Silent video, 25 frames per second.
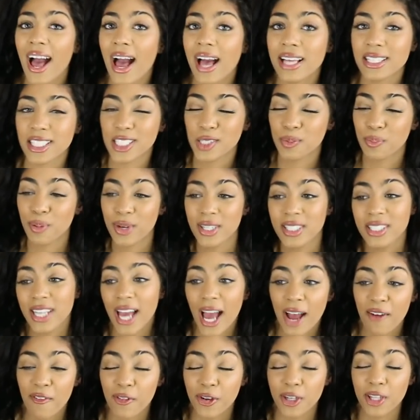as it's pretty
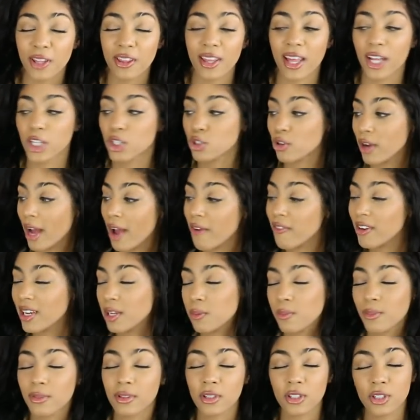evident that
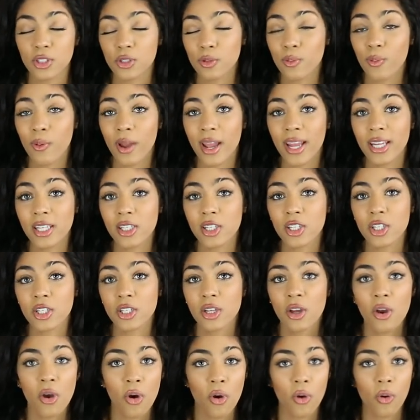travelling with the
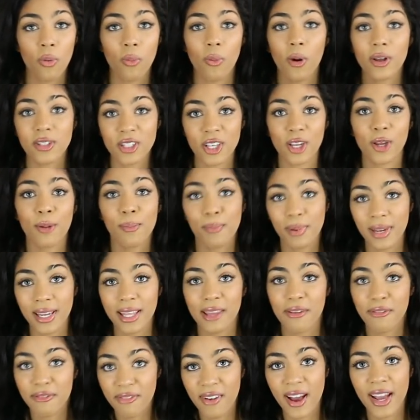Switch was a
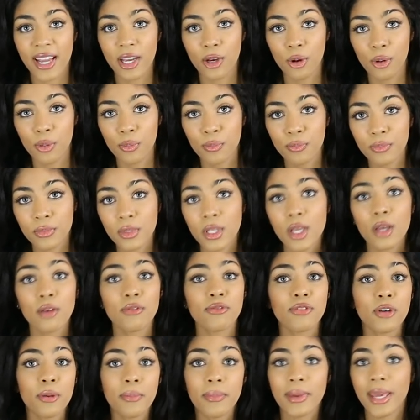complete fail.
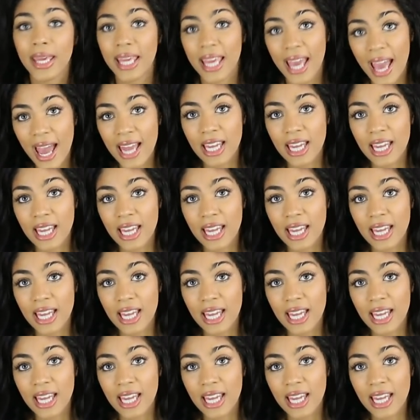For me,